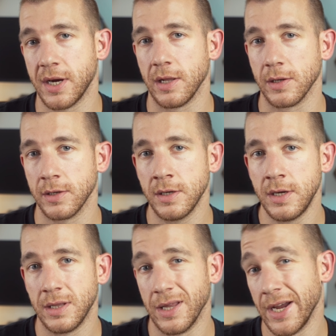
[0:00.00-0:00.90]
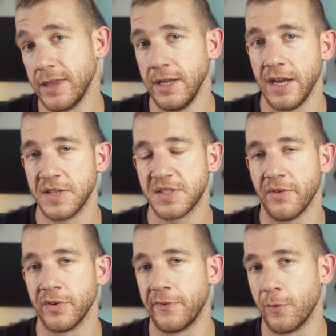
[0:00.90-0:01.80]
color, like the
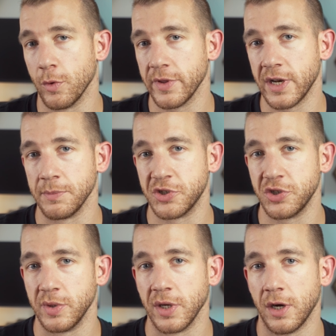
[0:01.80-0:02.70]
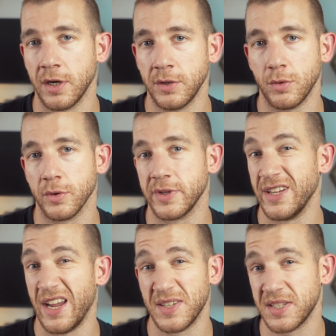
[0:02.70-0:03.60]
a7 IV that I'm shooting on, or
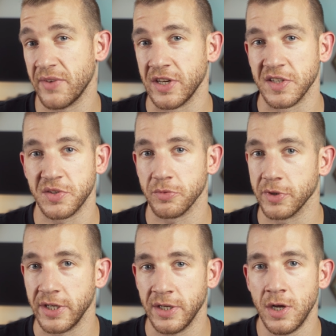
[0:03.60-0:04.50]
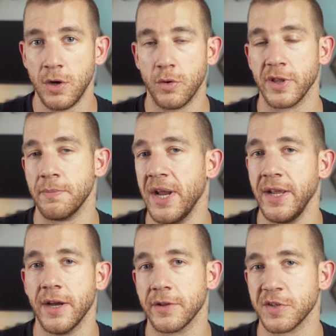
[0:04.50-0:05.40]
the a7S III, or the
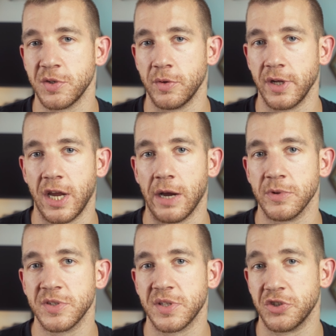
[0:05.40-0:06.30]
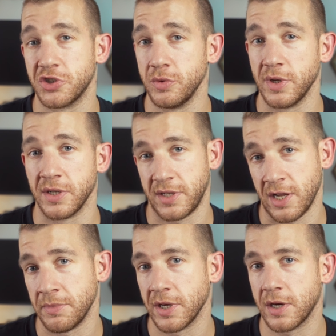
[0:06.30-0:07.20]
many other Sony cameras that shoot in
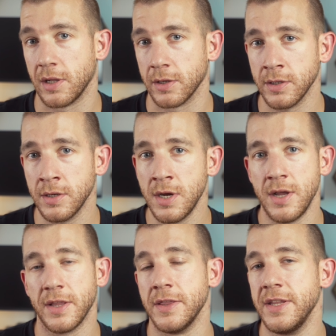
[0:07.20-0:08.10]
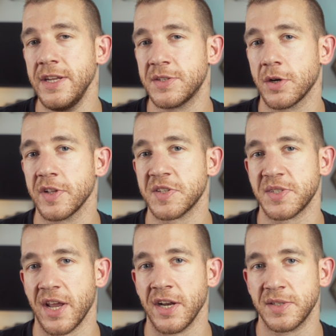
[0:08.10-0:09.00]
10-bit color, then these are the
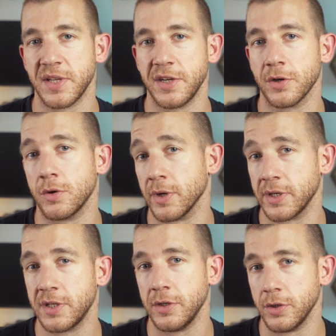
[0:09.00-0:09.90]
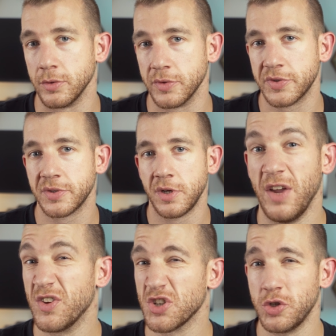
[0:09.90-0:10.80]
settings that you're going to use.
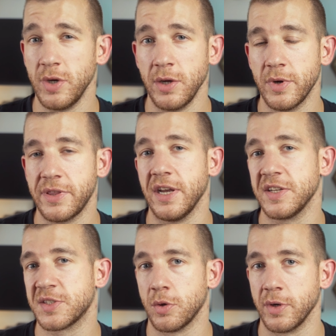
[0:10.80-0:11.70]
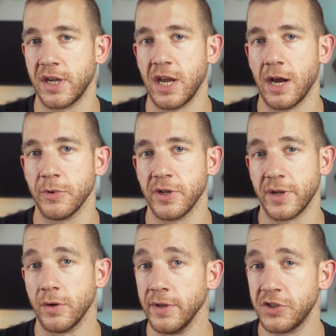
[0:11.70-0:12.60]
If you're shooting with a Sony camera
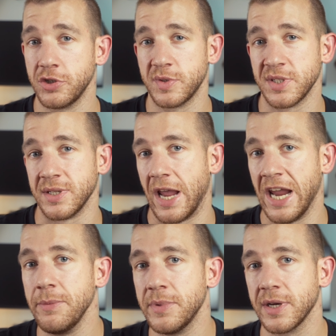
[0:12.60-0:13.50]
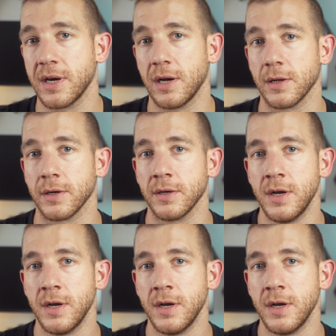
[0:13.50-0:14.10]
that only shoots in 8-bit color,